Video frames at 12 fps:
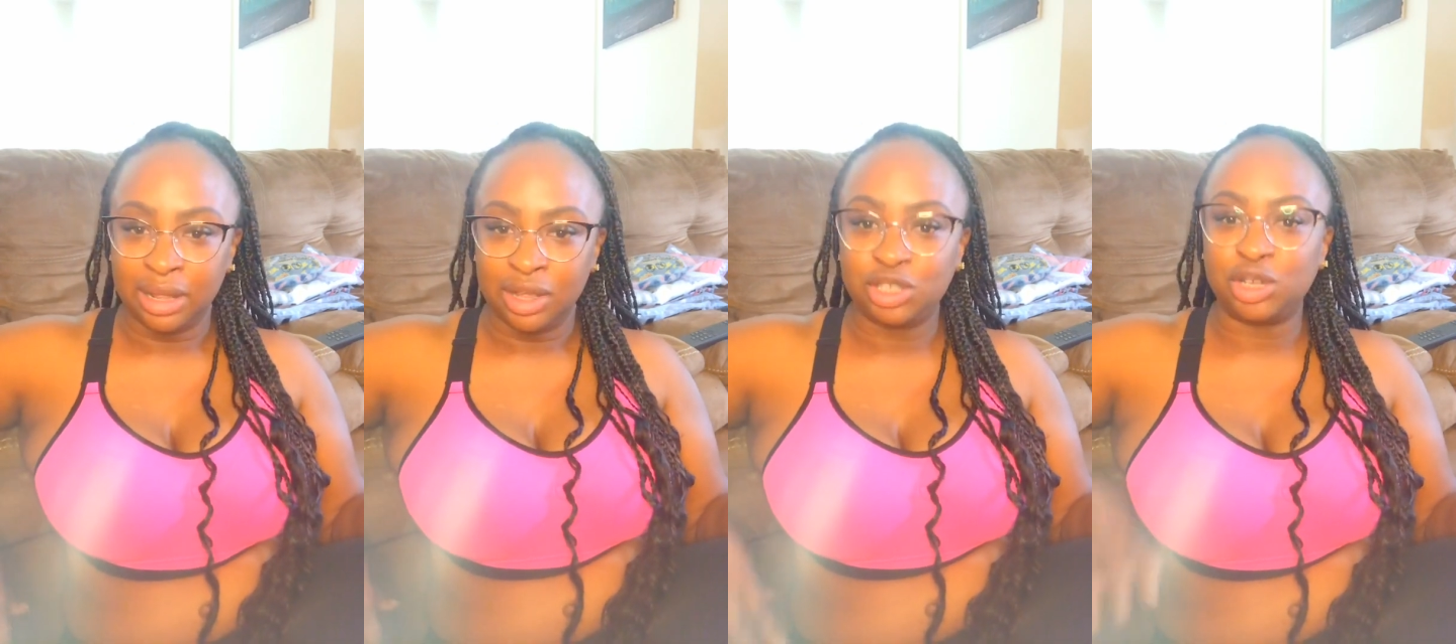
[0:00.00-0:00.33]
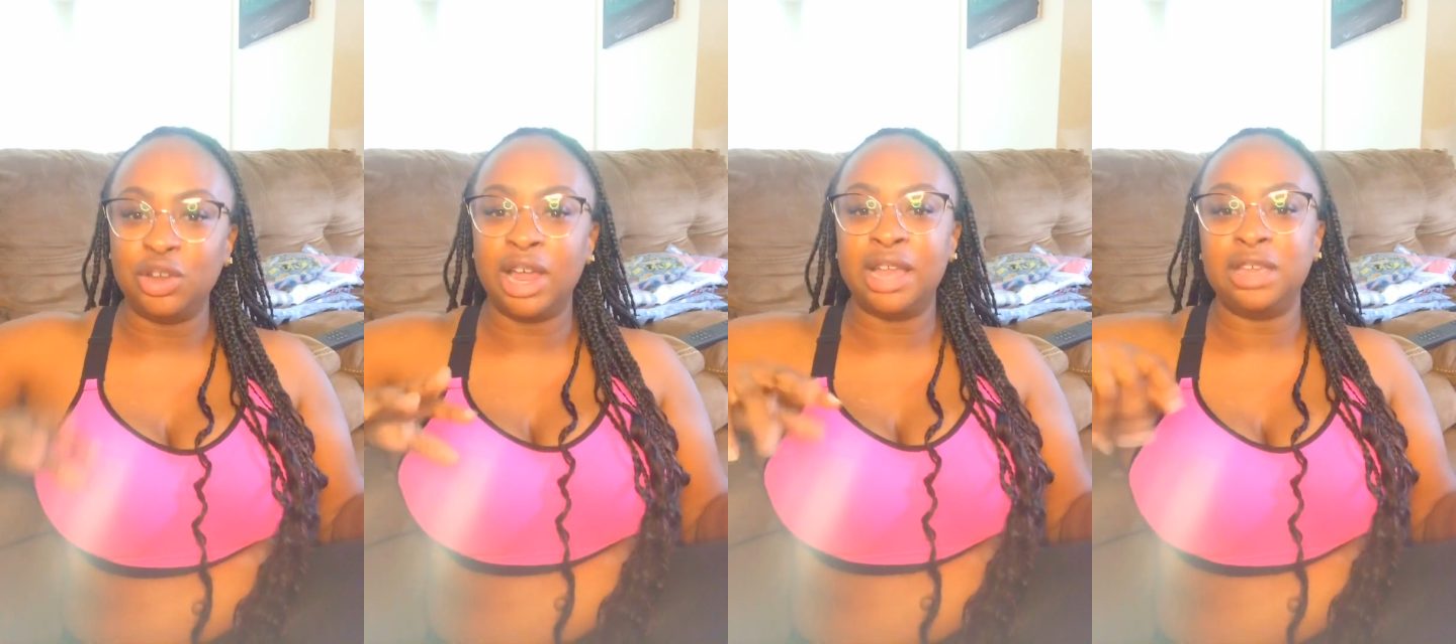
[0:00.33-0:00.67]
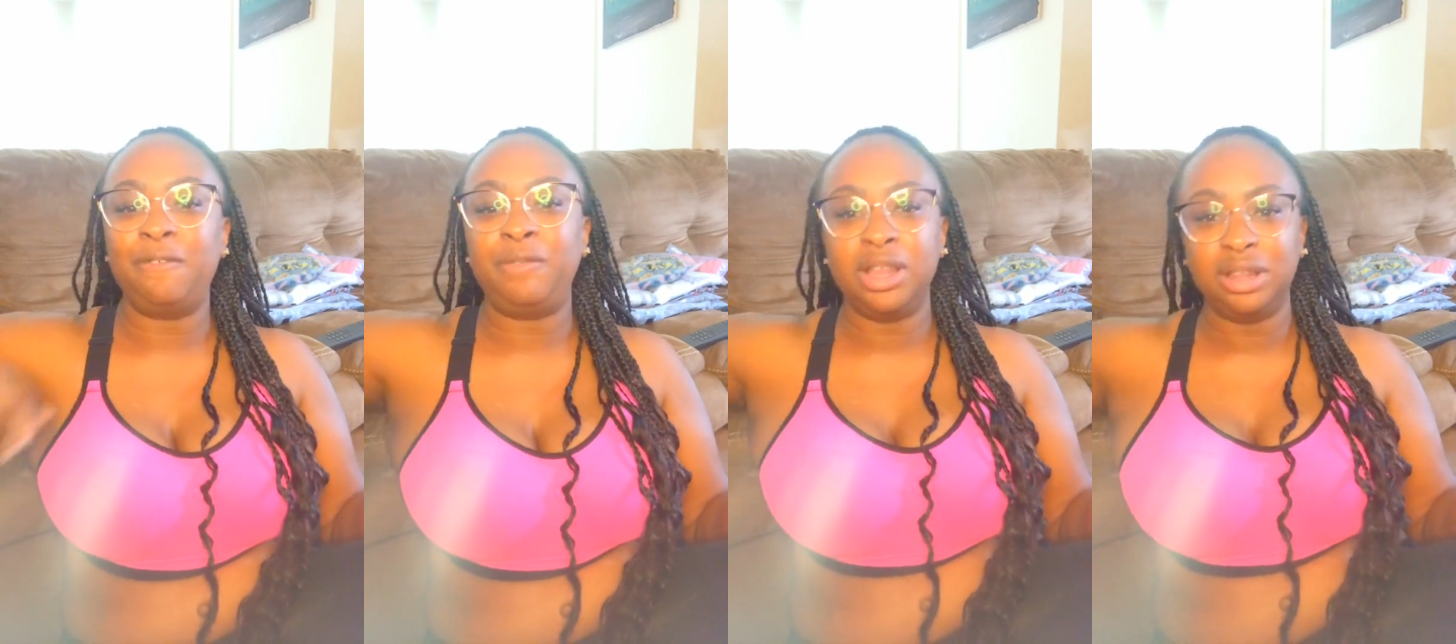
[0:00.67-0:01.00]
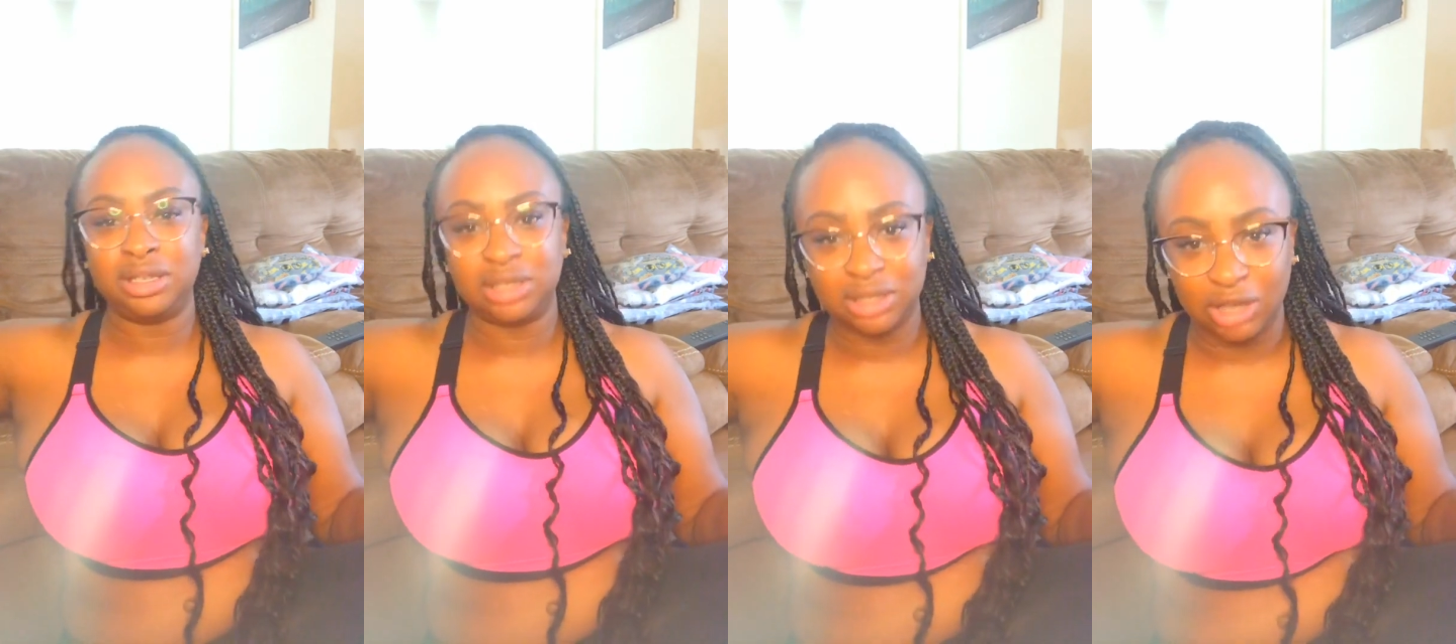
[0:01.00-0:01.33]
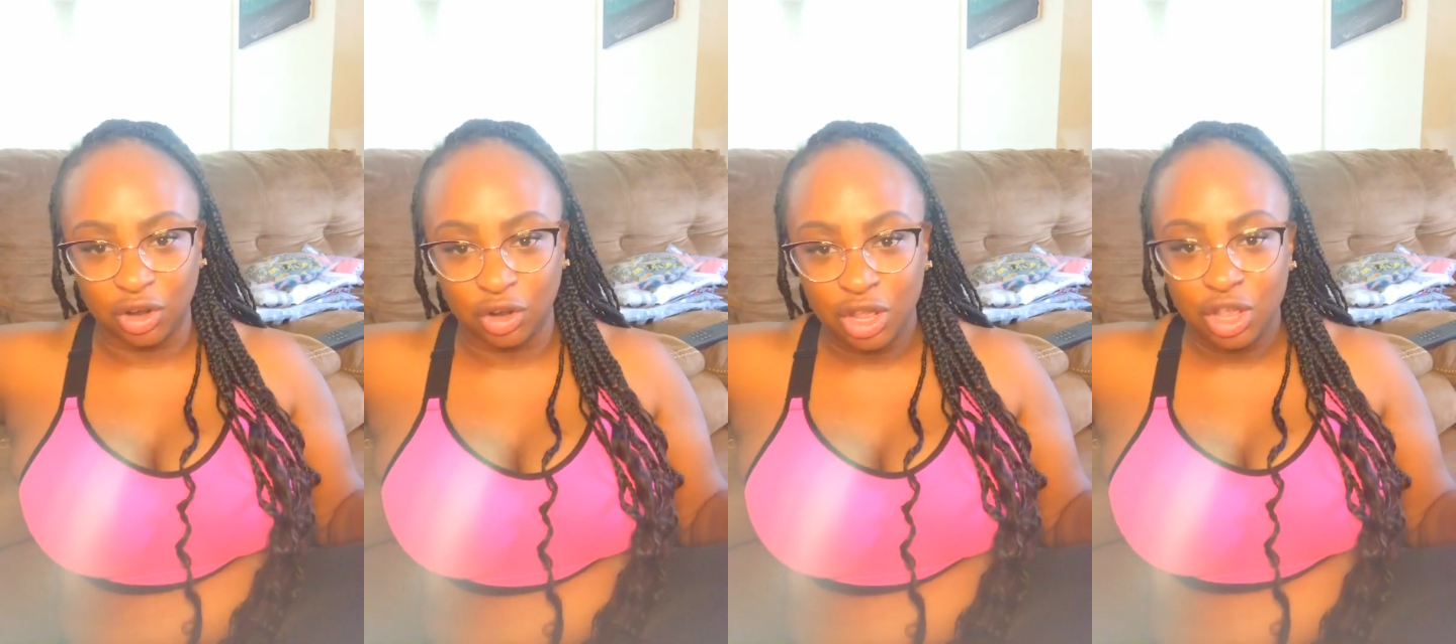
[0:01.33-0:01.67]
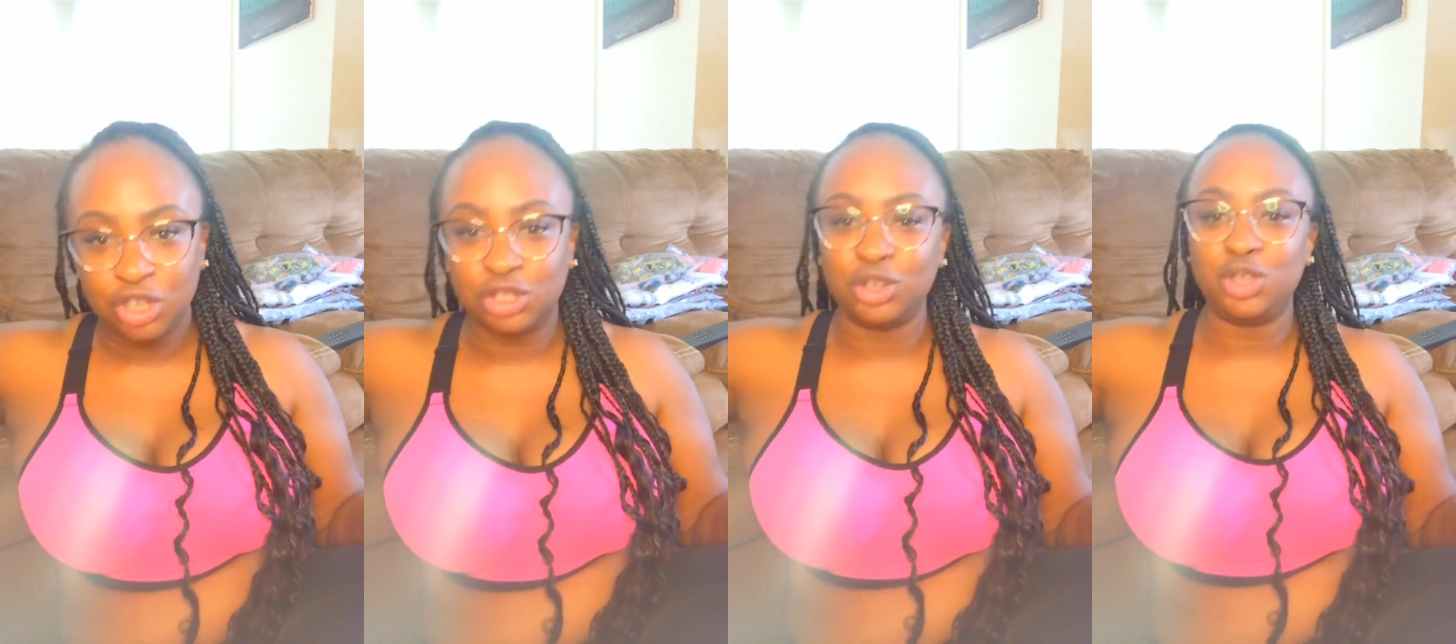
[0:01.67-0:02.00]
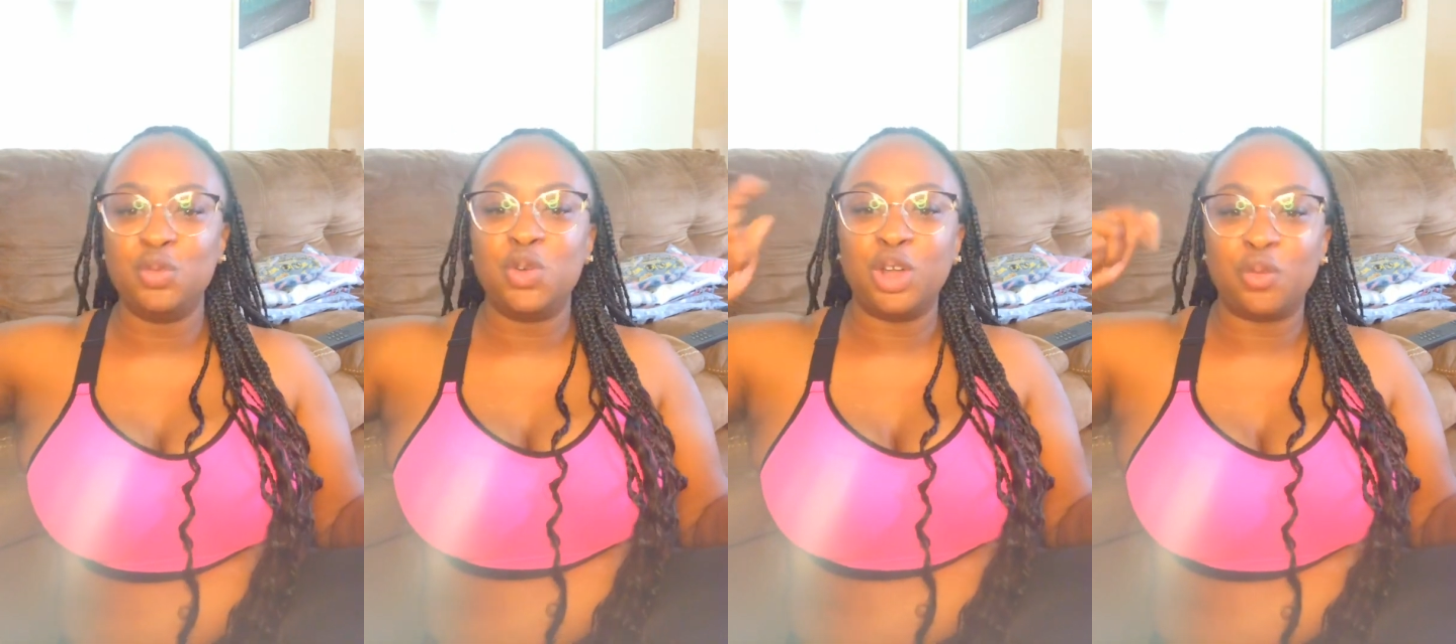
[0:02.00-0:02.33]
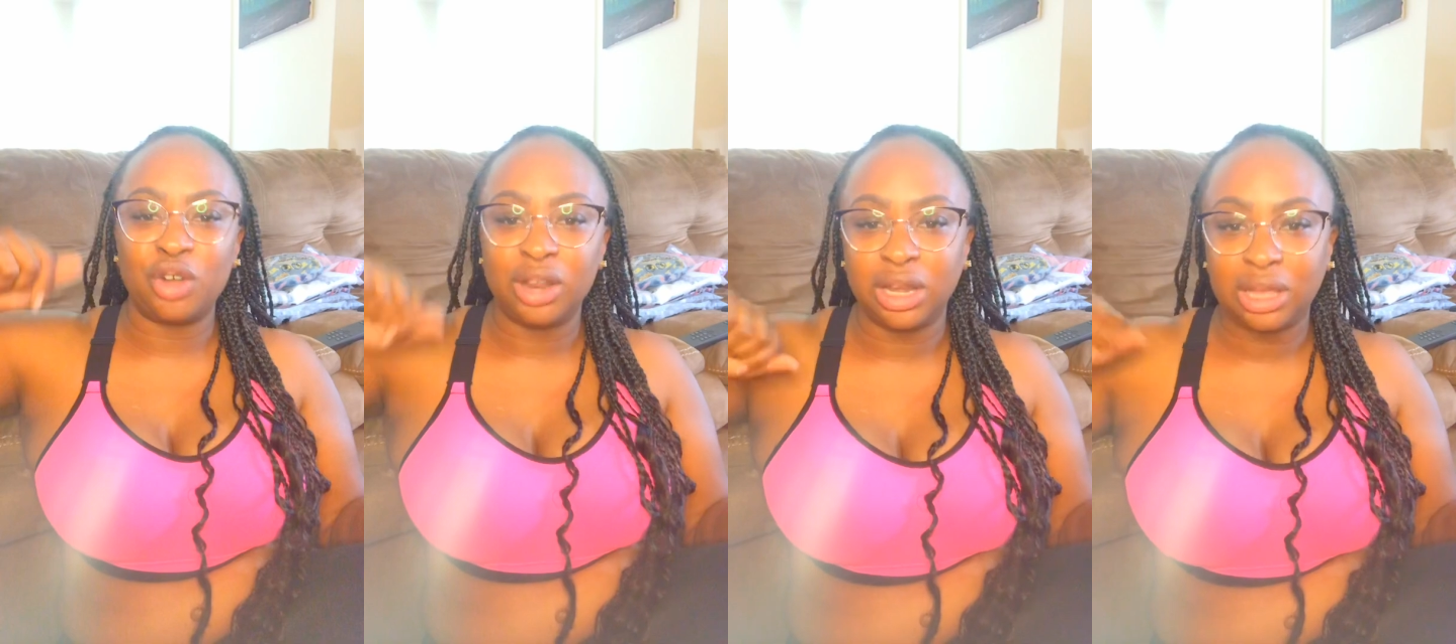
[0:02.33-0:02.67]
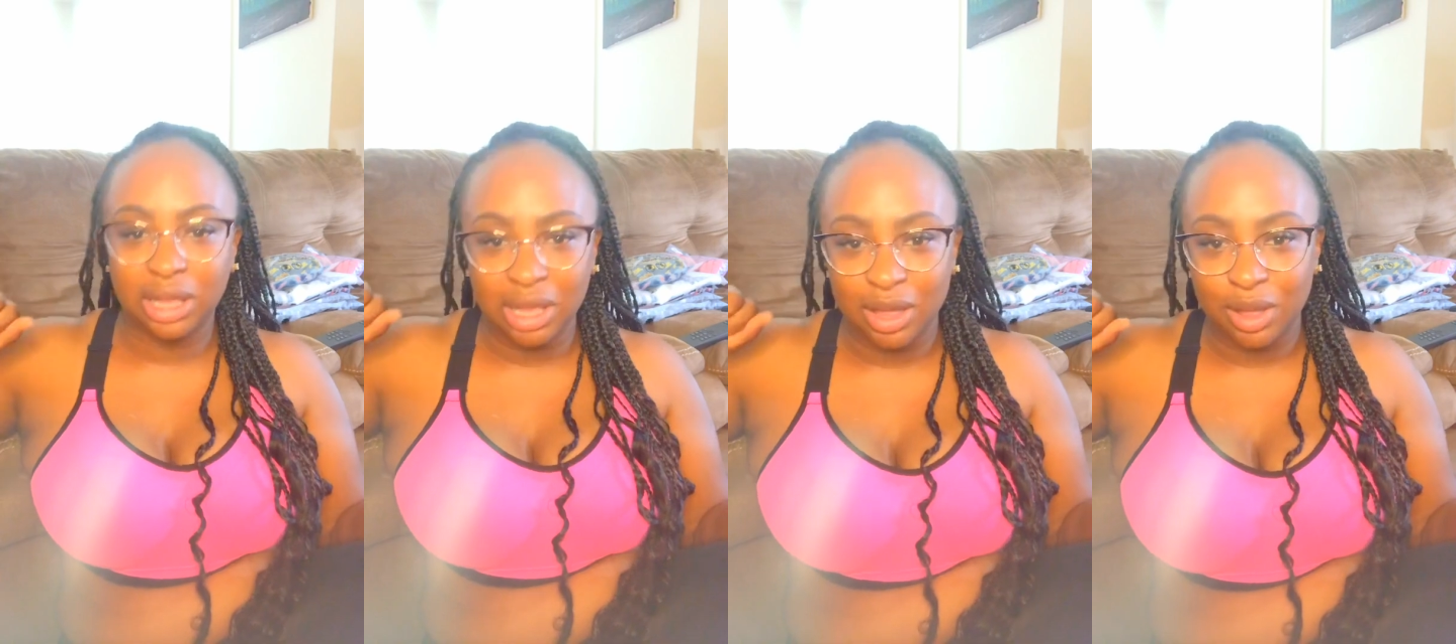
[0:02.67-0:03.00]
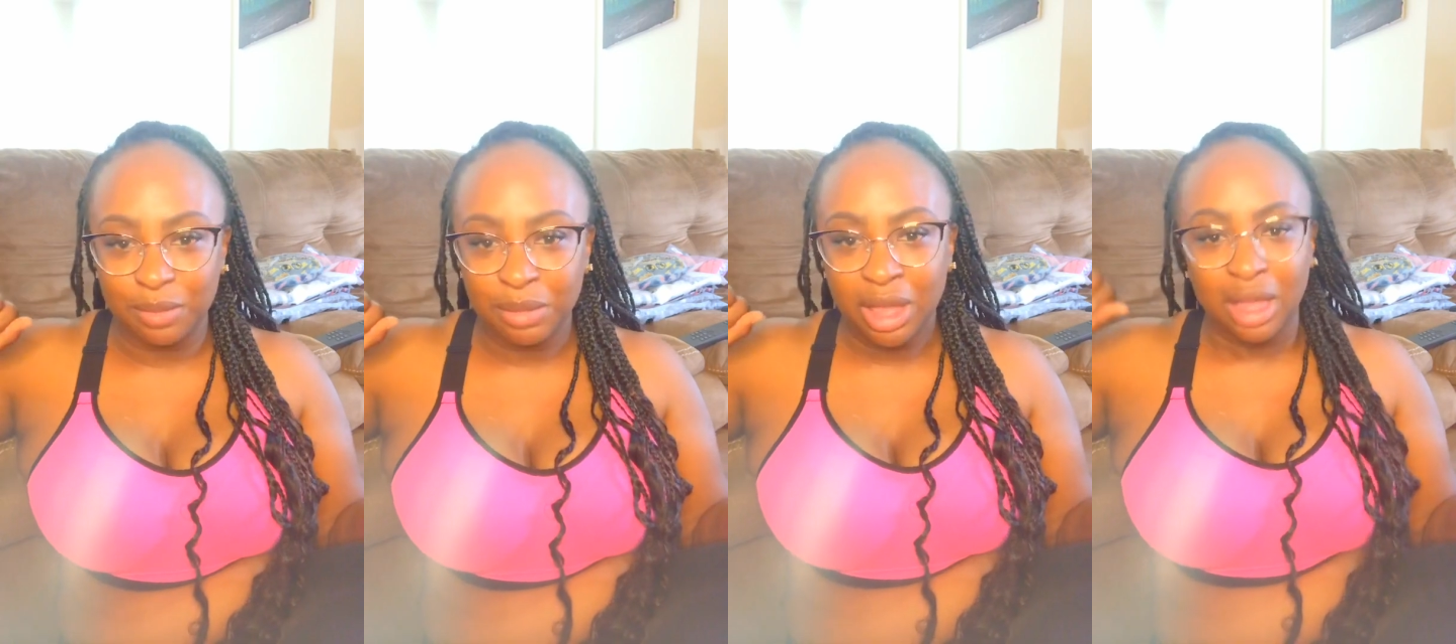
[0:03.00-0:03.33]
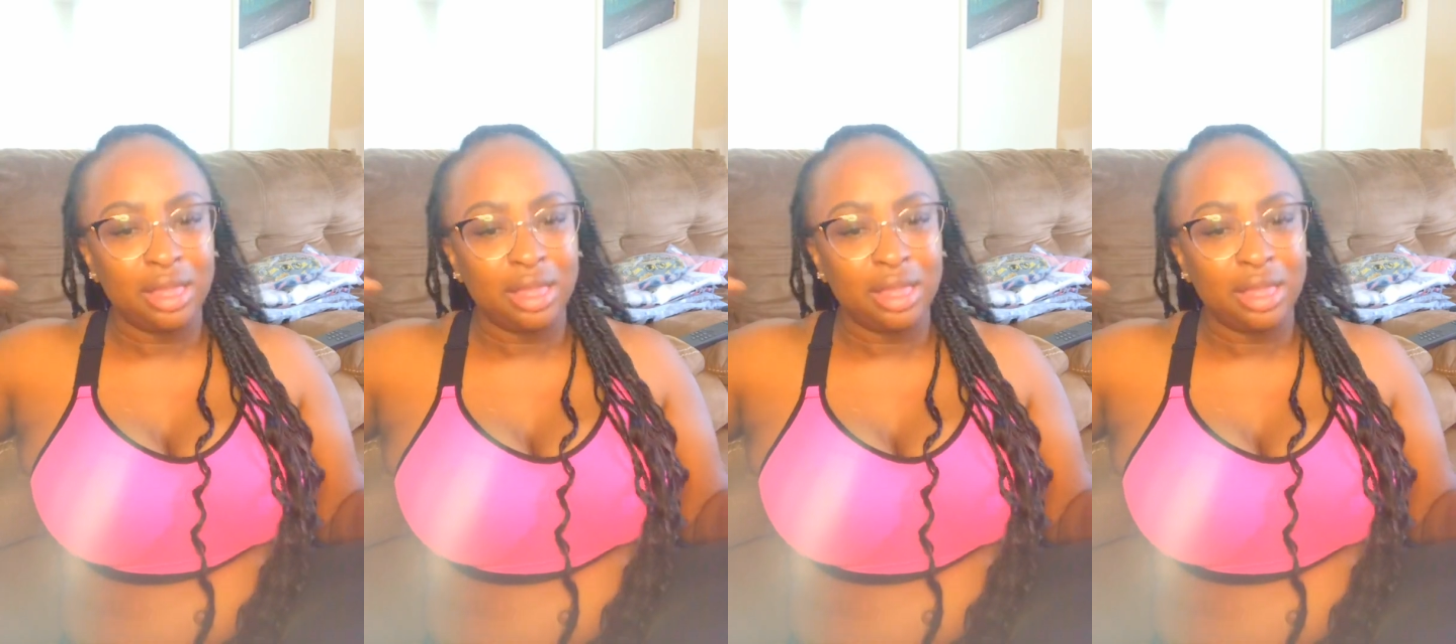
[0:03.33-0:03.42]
So now your feelings is hurt. So you want to run to Kim